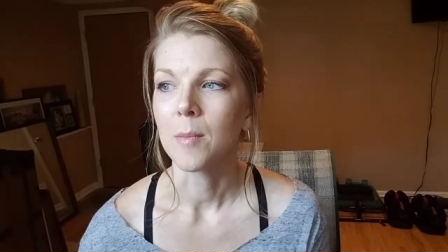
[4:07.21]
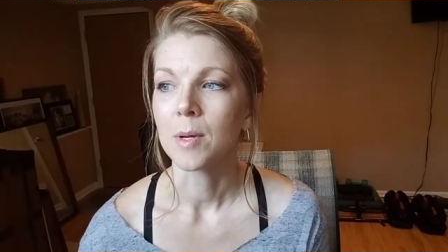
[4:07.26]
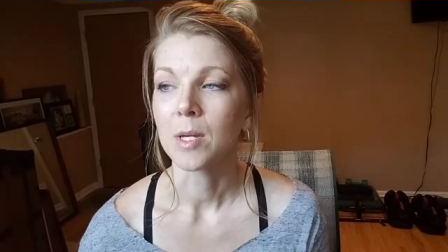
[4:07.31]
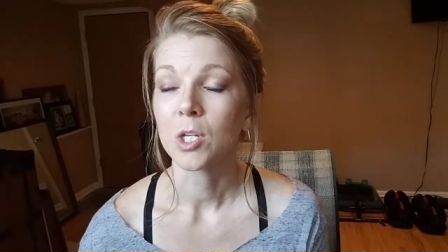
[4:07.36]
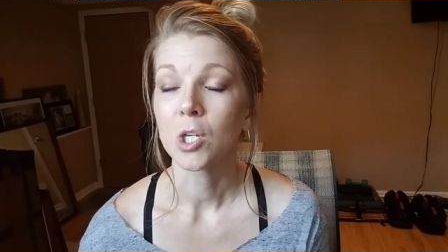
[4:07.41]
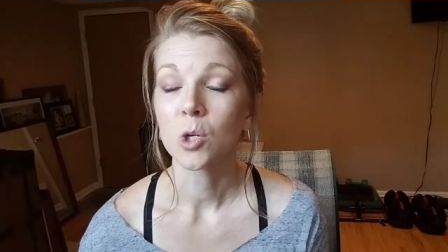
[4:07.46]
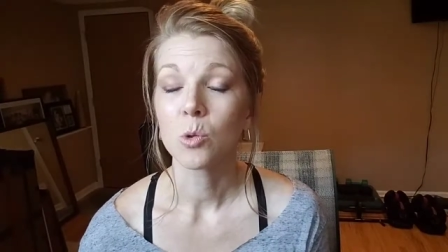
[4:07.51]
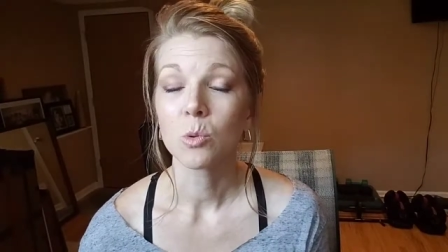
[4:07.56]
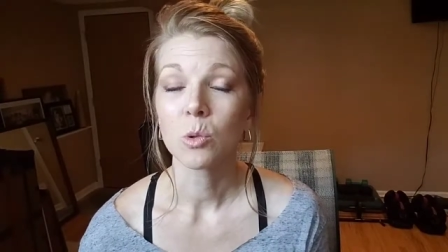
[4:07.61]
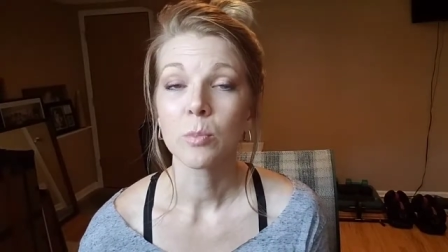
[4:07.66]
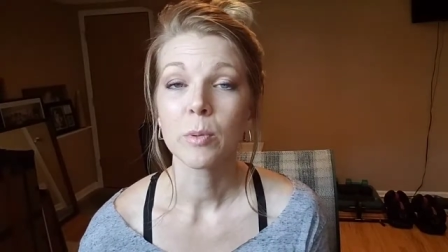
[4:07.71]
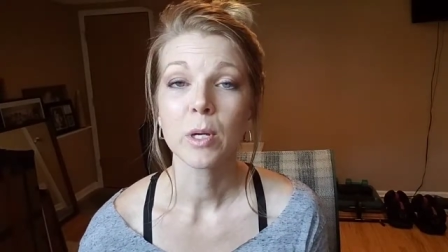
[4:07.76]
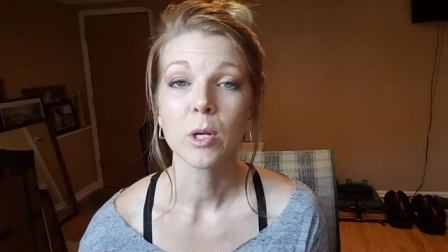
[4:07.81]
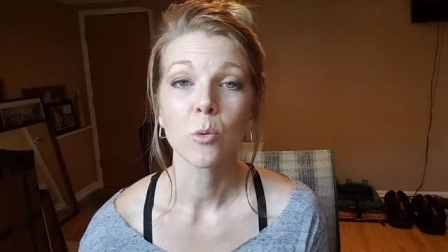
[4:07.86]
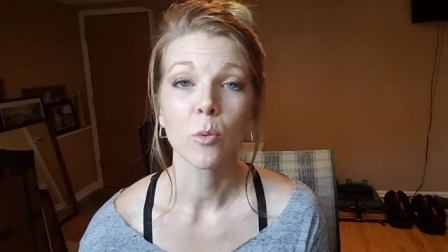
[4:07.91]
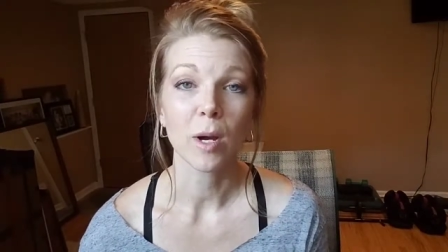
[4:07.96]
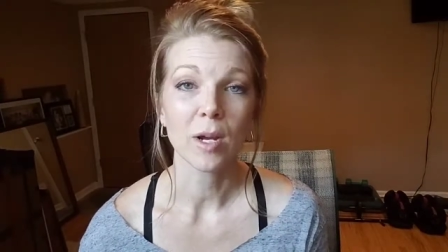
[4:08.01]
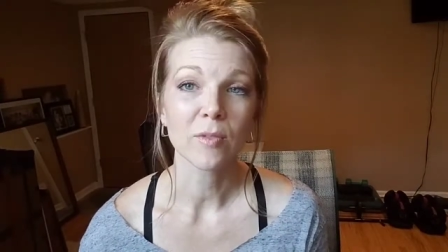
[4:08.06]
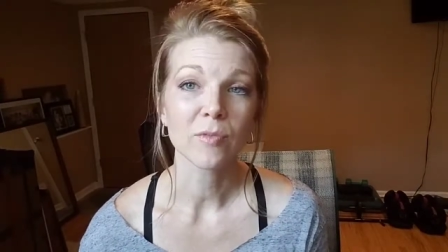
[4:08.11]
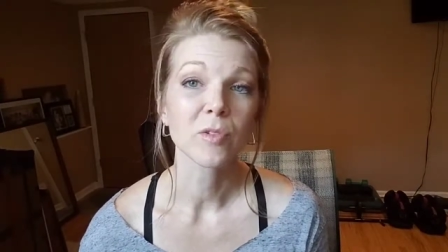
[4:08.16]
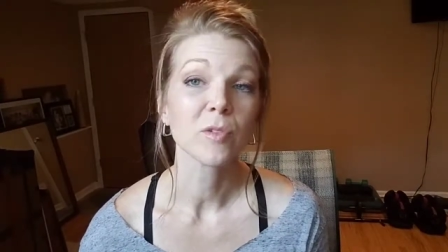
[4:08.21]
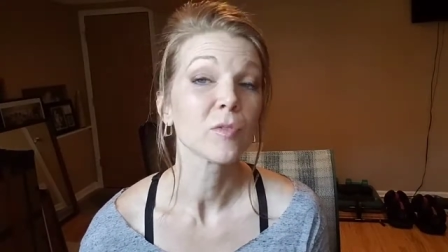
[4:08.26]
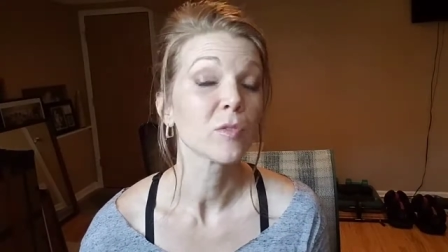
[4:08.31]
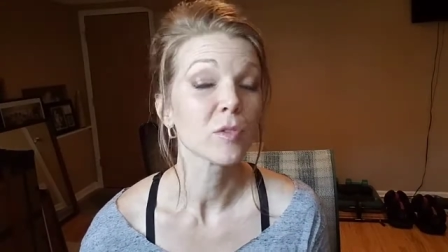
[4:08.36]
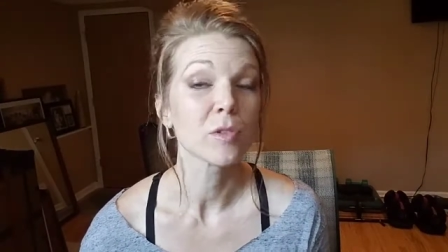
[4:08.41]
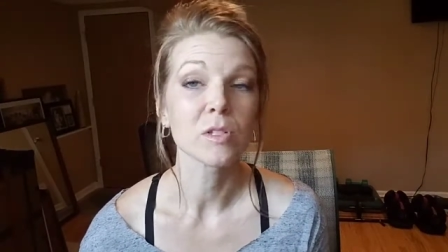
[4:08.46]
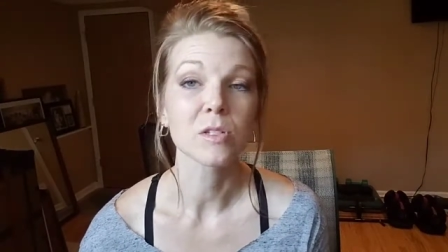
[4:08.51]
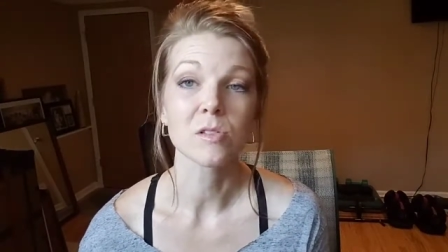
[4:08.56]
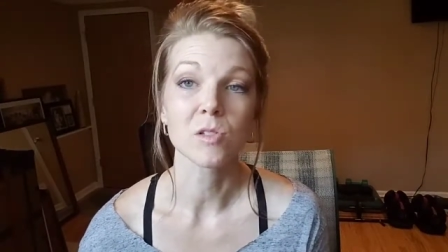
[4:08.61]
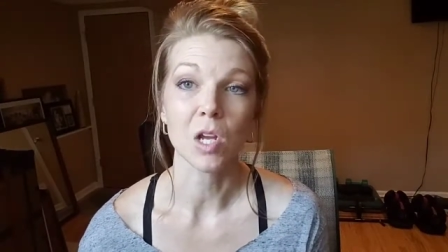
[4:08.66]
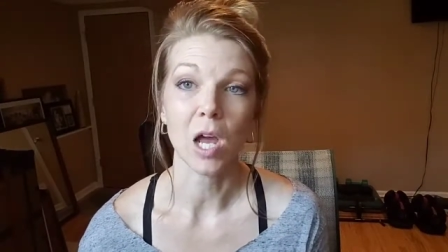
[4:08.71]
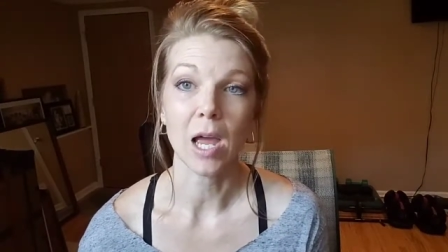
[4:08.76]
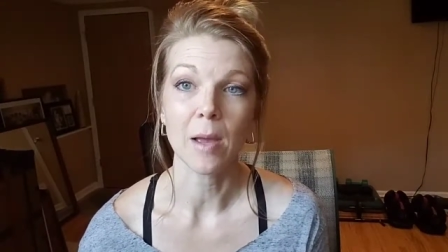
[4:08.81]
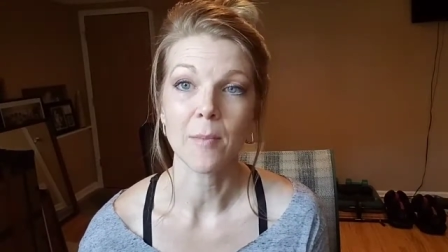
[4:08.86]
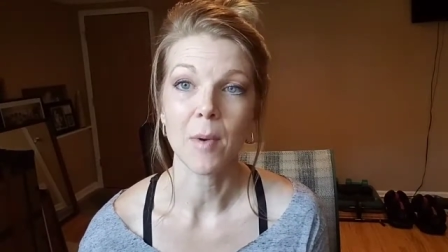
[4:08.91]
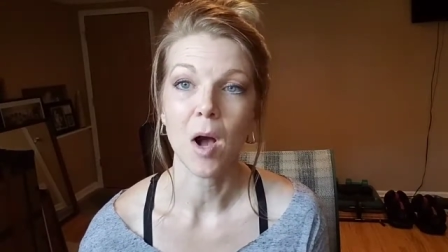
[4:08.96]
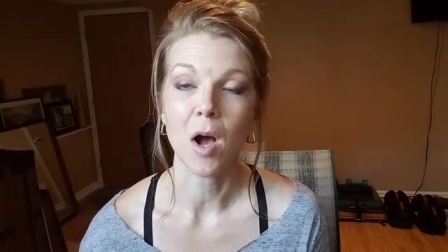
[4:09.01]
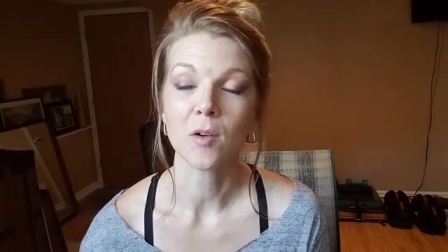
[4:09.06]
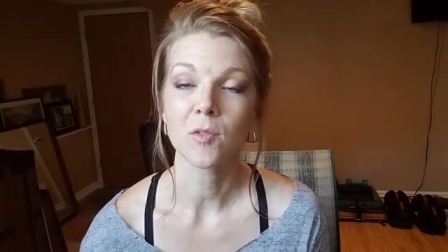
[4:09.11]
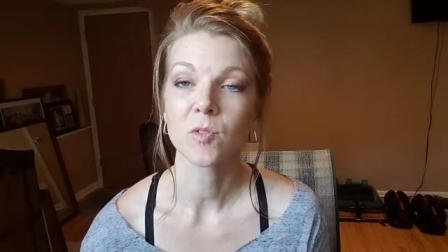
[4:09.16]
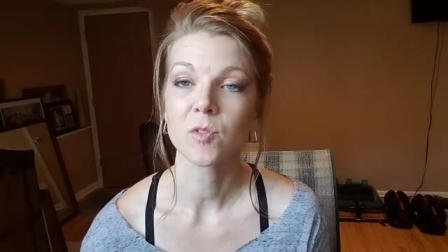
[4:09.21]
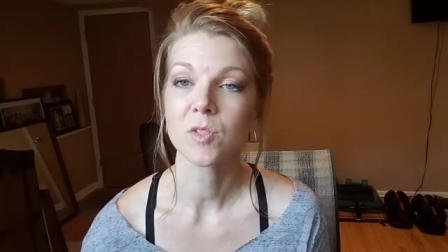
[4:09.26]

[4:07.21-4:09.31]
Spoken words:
You will be grateful for this time off.